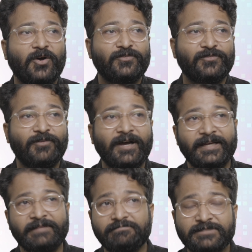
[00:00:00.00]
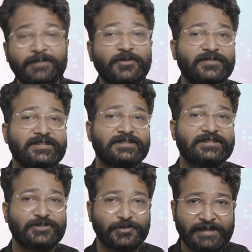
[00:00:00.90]
of why some of this is
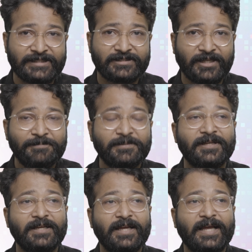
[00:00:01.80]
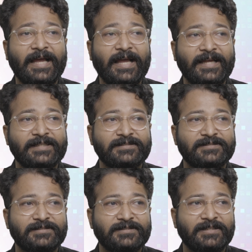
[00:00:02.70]
so messed up
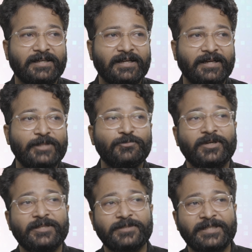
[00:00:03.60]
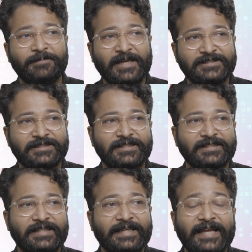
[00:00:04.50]
and uh, in whatever capacity
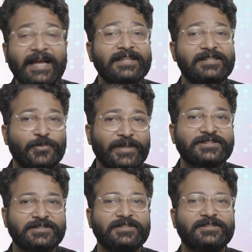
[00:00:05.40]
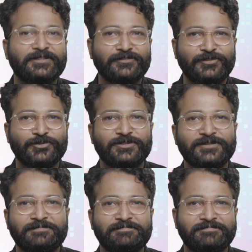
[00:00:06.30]
they can, question it in the
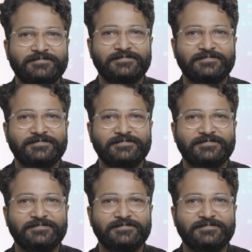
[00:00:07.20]
future.